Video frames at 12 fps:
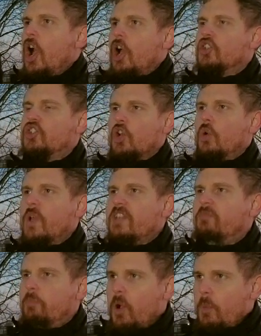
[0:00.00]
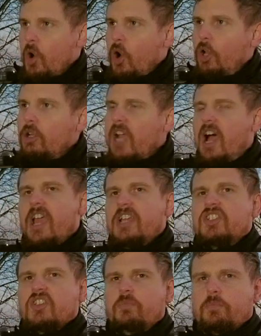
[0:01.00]
And so we've put all
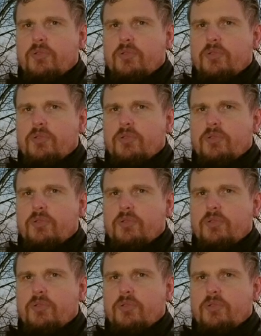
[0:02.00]
kinds of